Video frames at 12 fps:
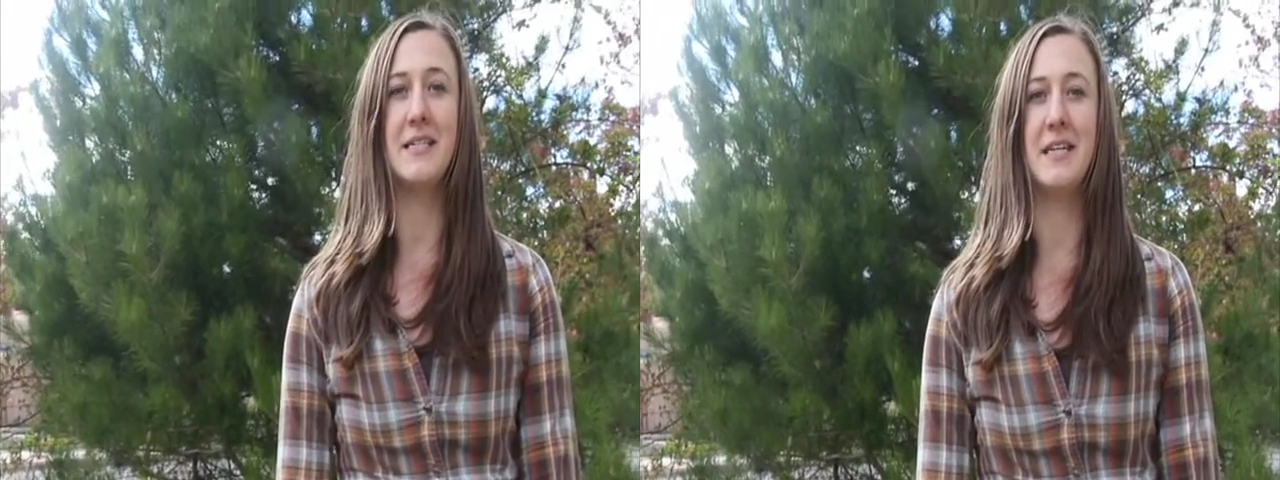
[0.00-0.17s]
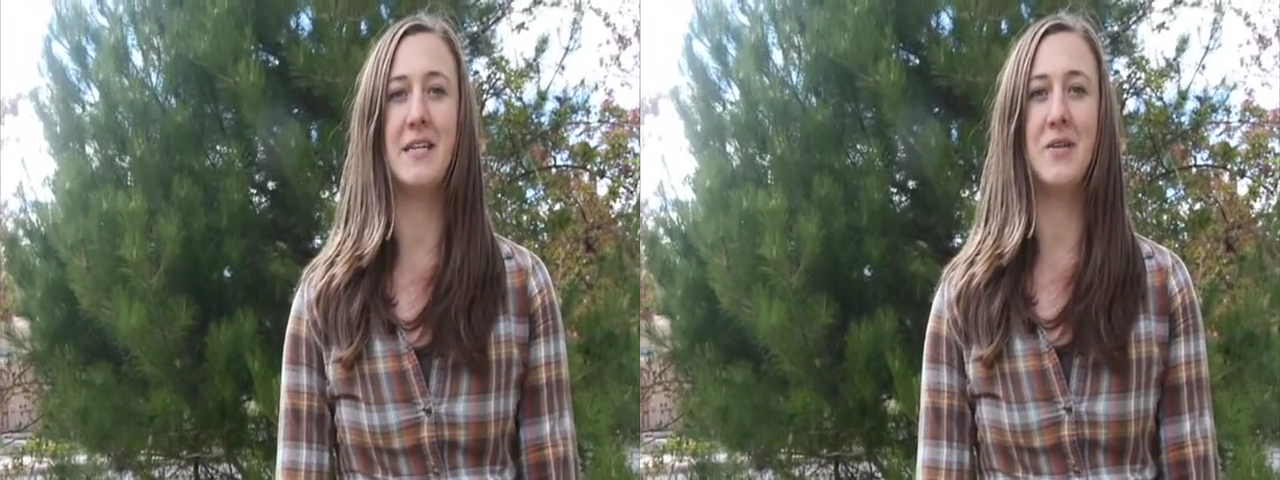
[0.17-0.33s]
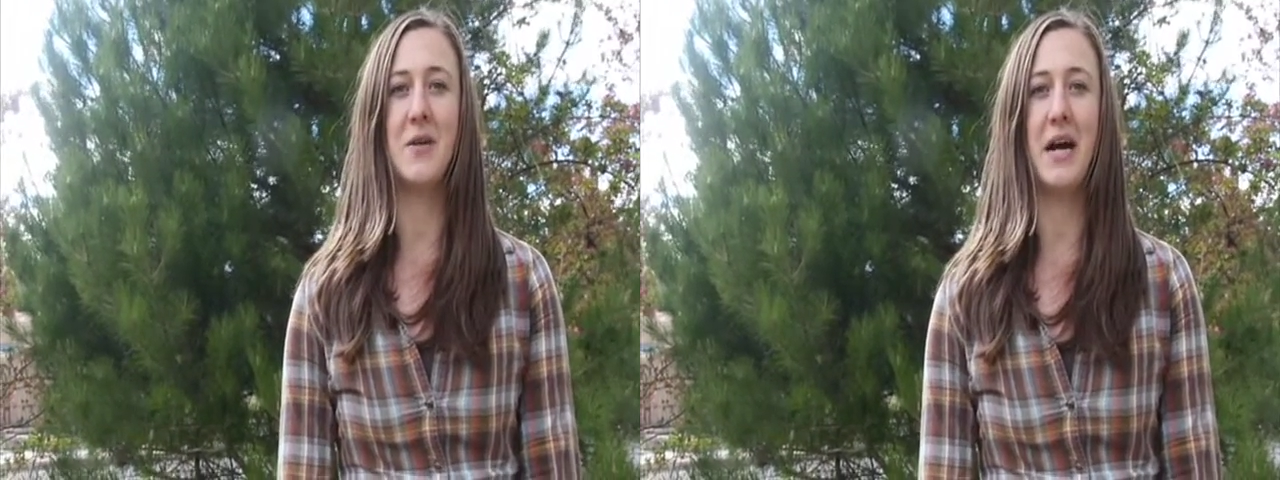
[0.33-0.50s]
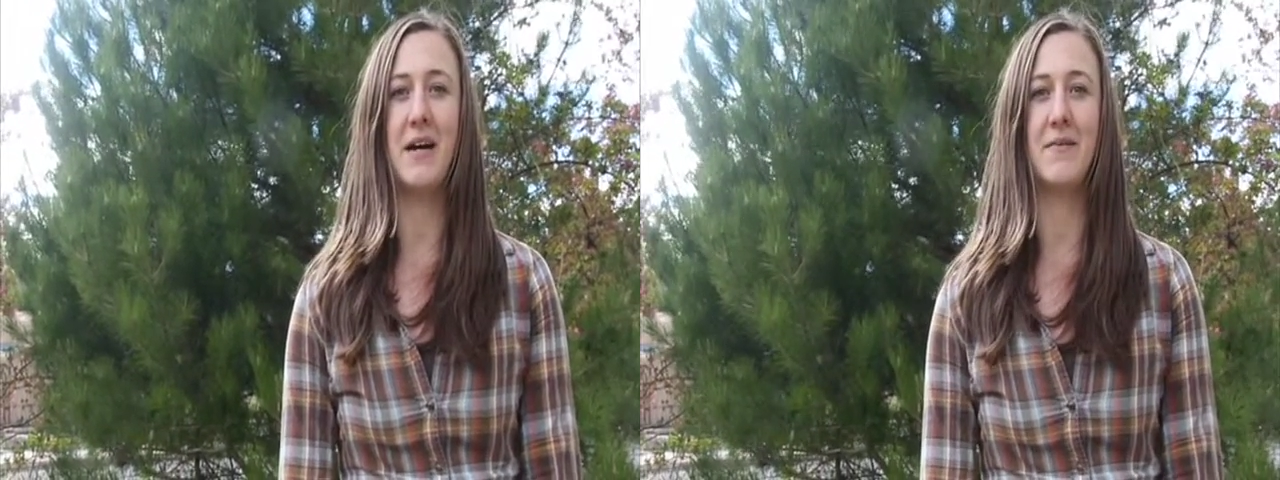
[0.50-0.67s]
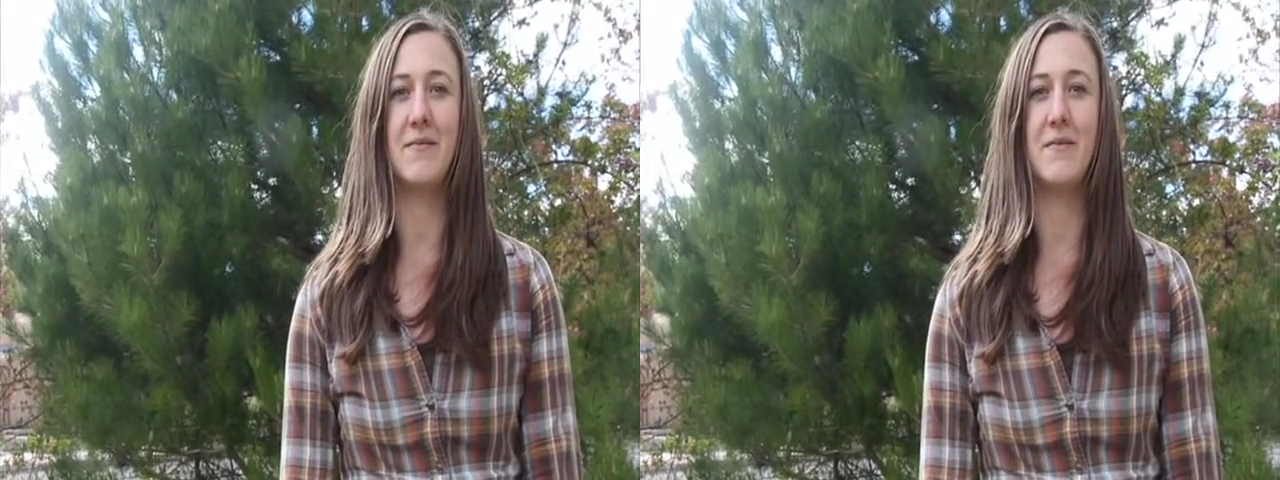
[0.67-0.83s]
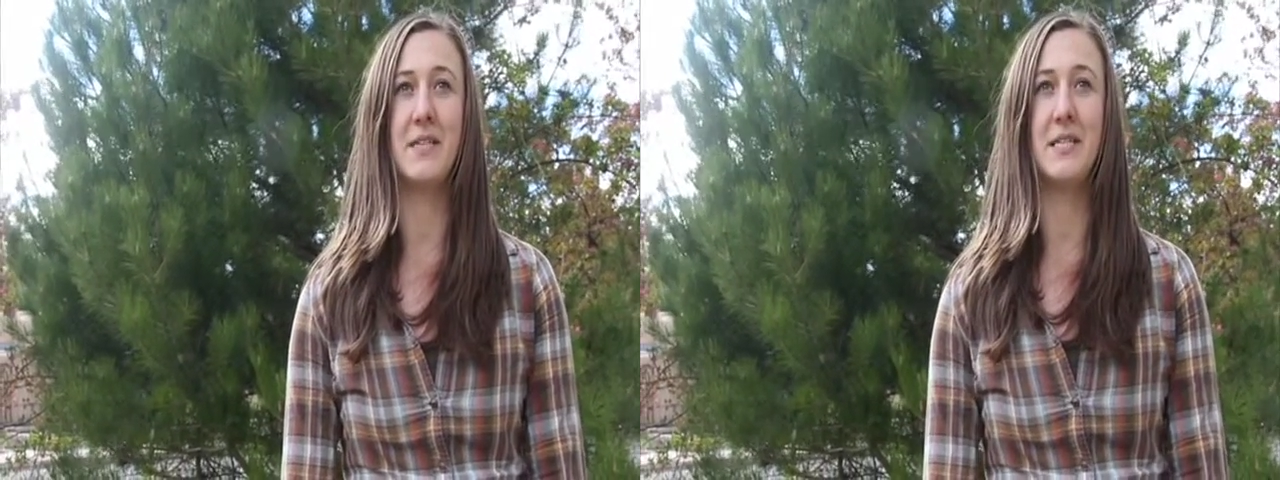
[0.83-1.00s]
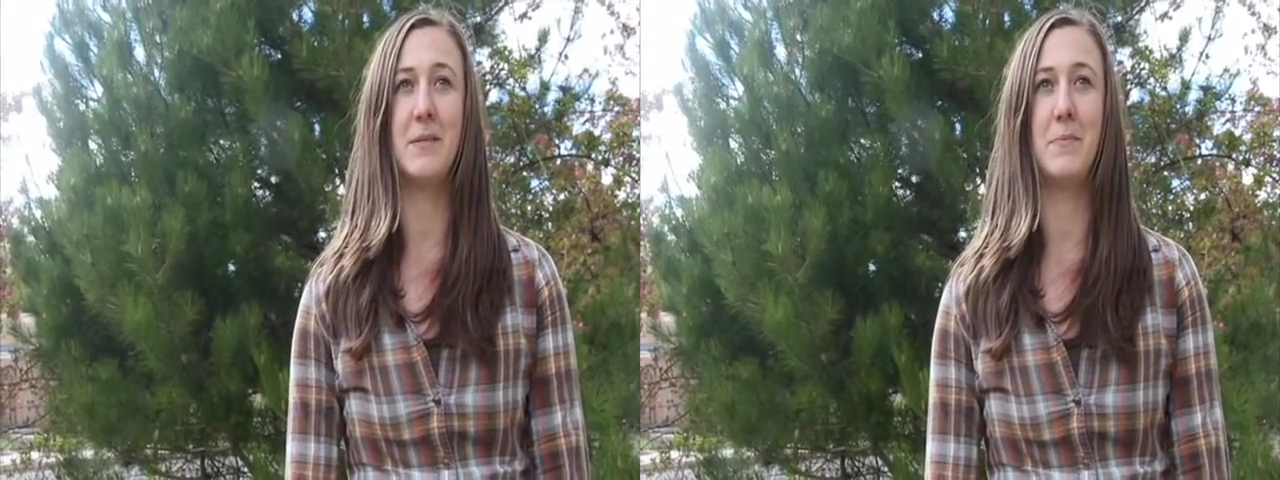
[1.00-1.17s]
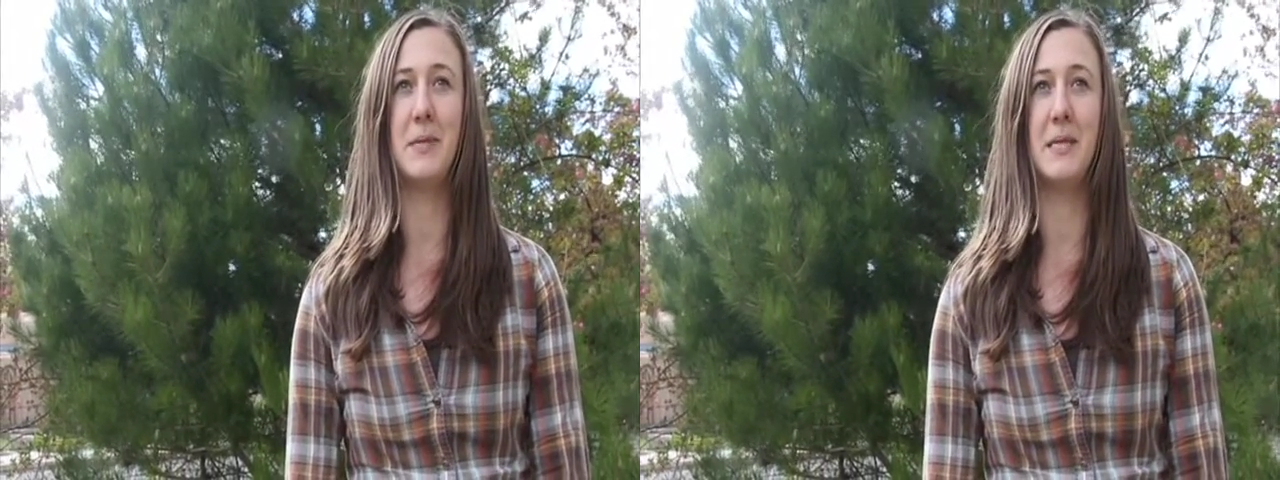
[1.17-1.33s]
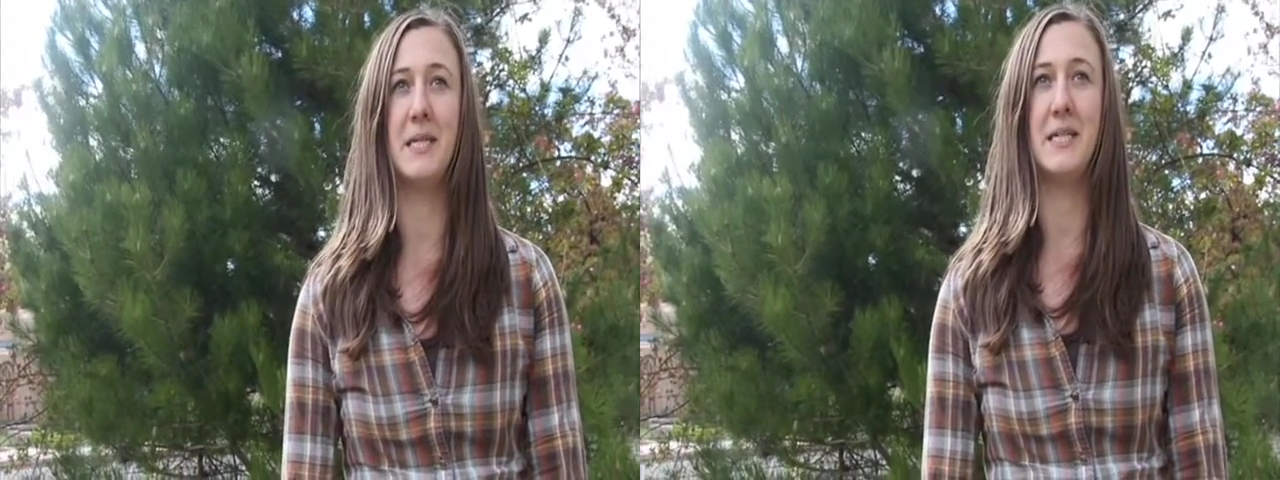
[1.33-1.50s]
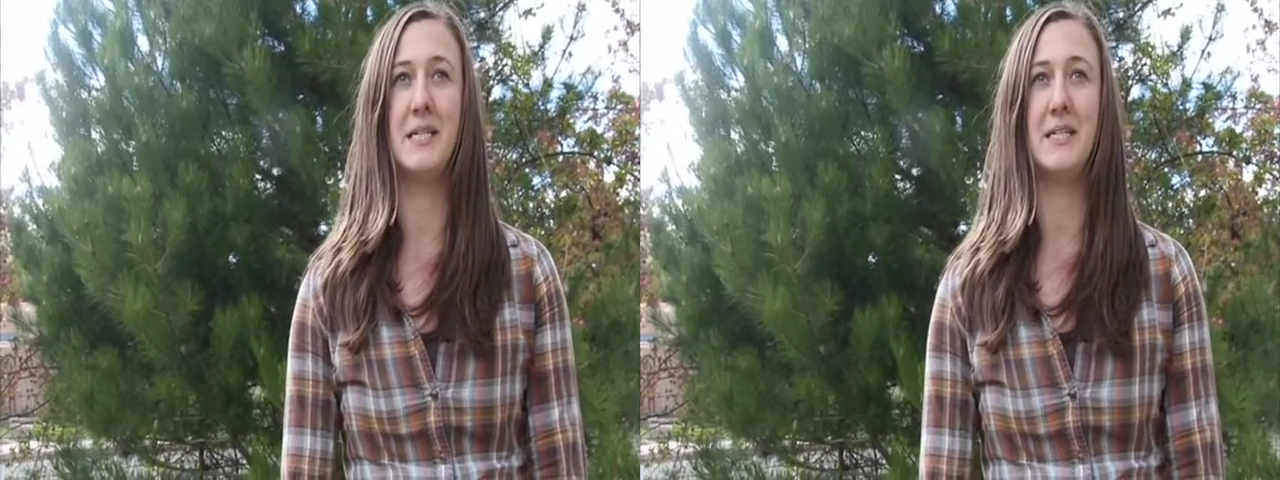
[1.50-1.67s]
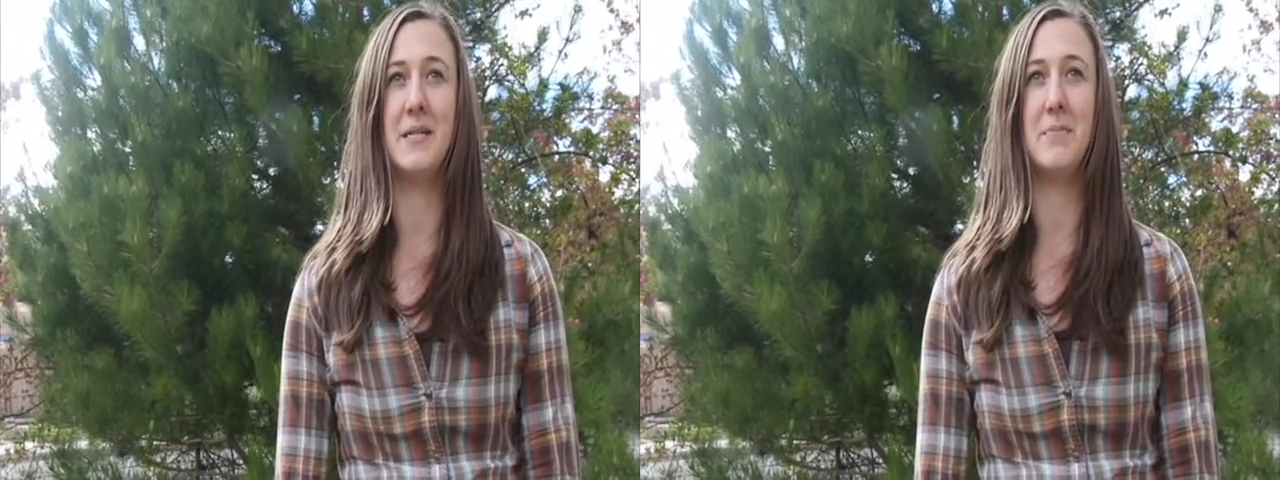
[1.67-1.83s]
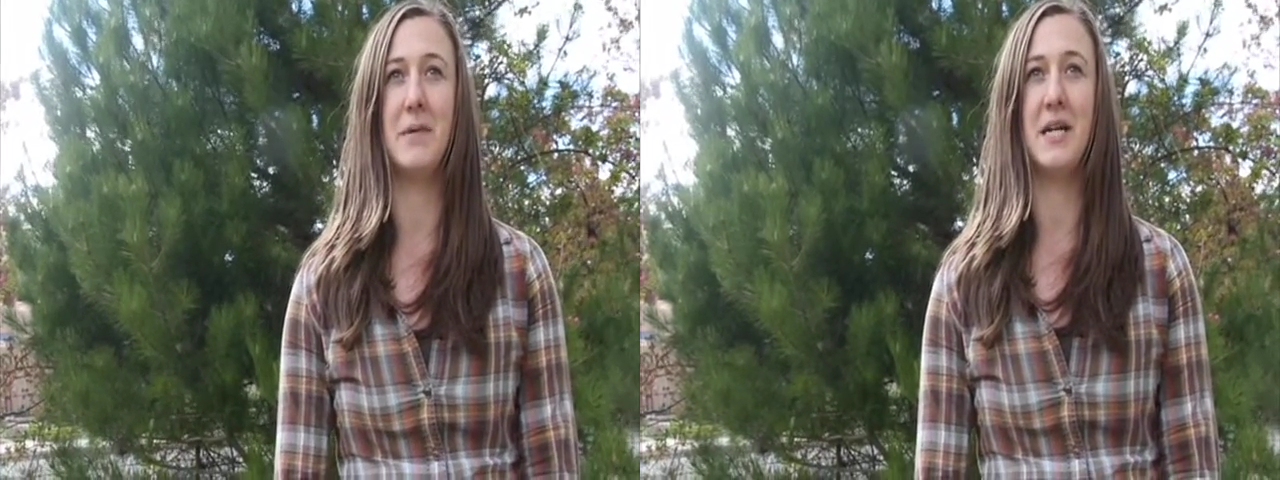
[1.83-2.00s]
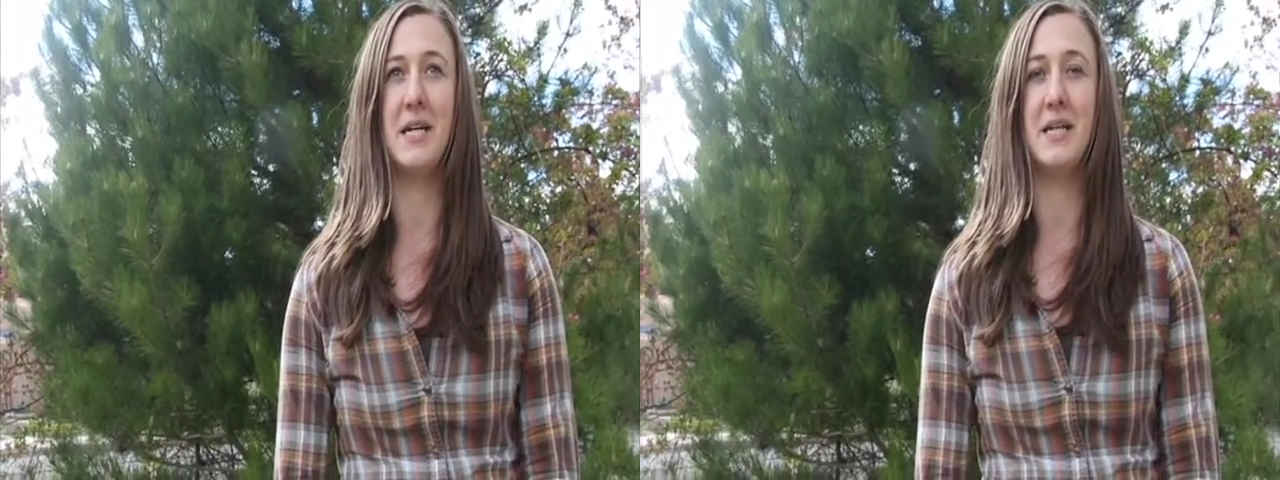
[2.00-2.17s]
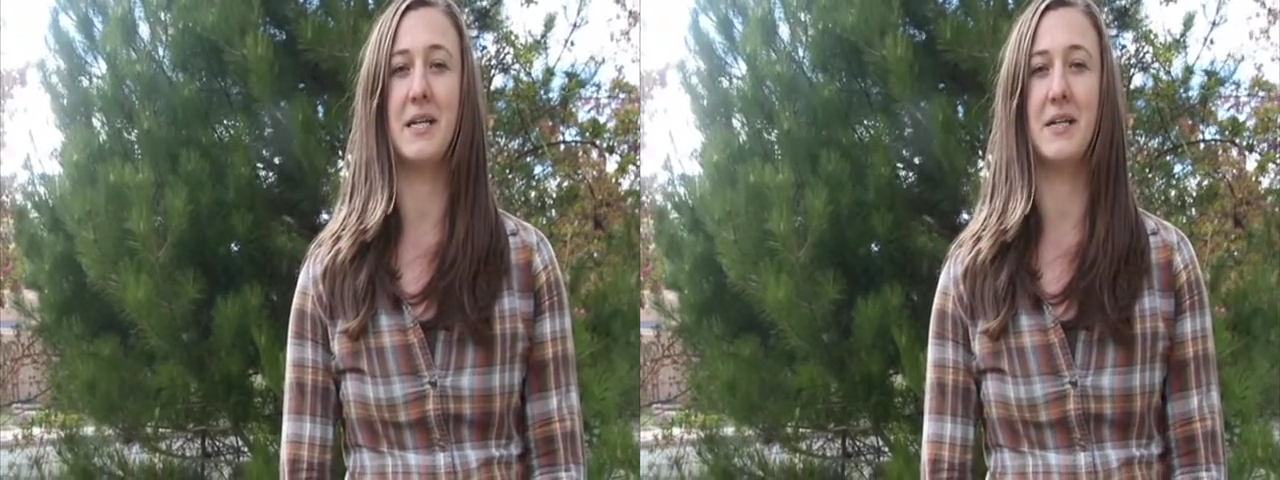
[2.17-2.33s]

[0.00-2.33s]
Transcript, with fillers: that you have this ability to make